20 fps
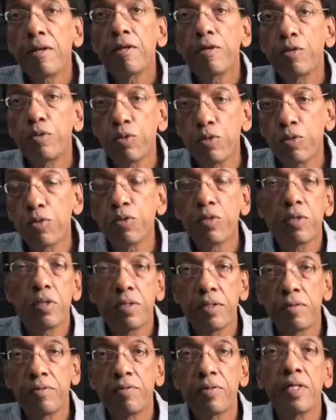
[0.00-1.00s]
do
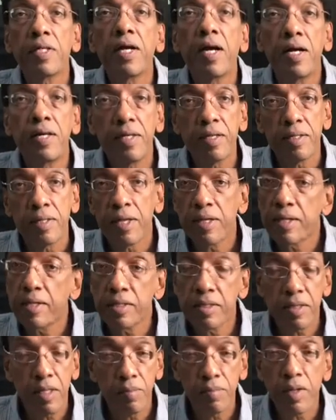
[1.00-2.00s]
regarding that. And
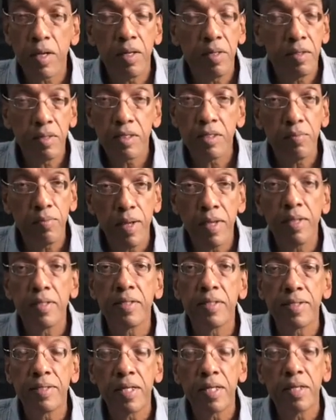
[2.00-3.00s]
some countries might
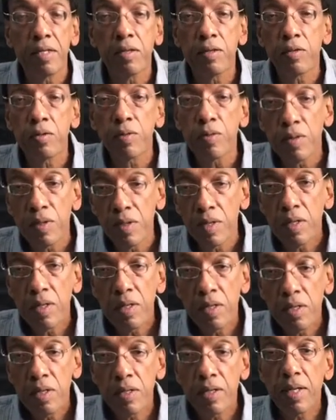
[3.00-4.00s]
decide to
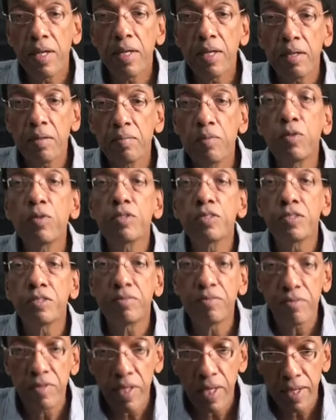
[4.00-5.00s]
take more
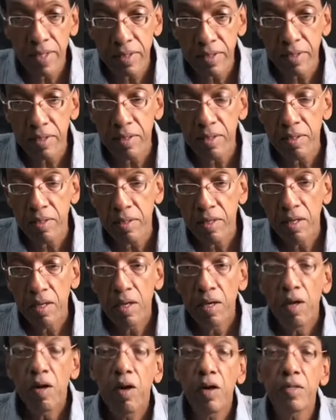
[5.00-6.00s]
severe action.
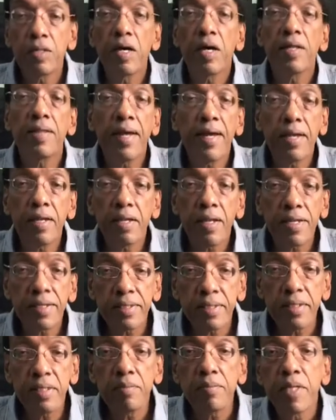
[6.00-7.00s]
On the other hand,
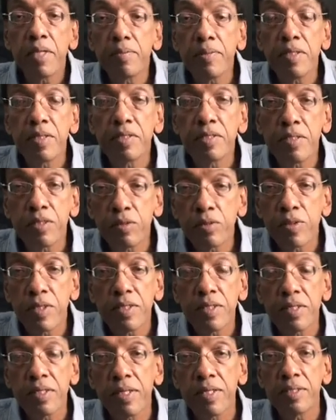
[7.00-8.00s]
next year maybe the
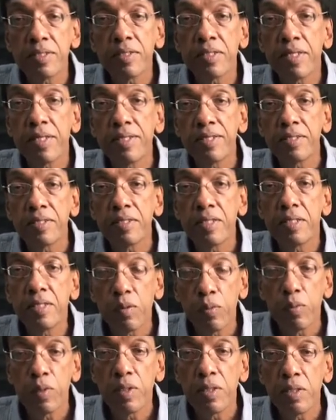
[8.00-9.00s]
situation has changed in the
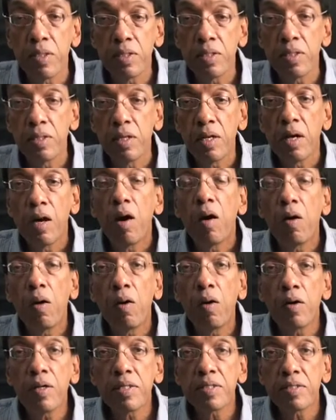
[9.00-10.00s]
world
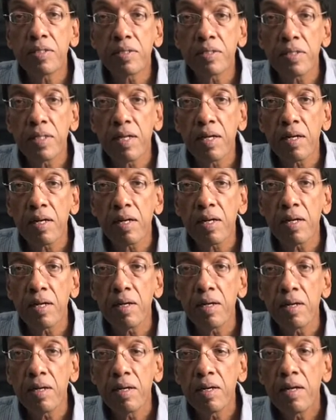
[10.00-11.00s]
or in Sri
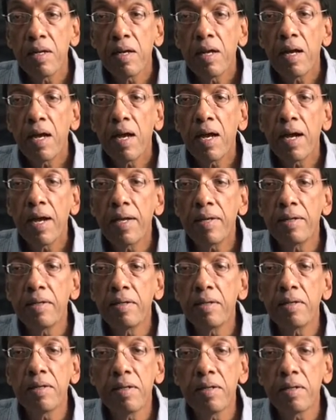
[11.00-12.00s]
Lanka, and
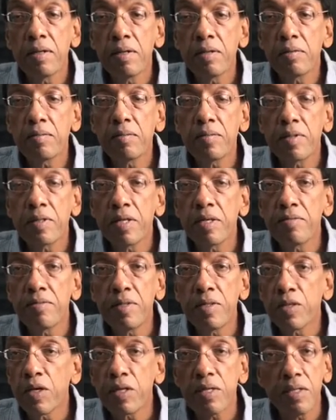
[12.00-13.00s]
they
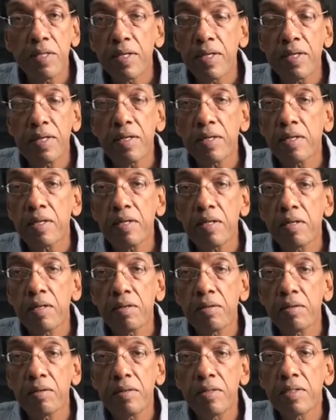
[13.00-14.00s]
will not take,
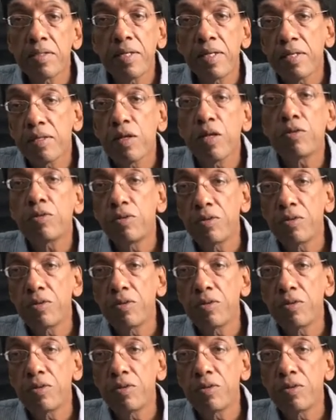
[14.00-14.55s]
decide not to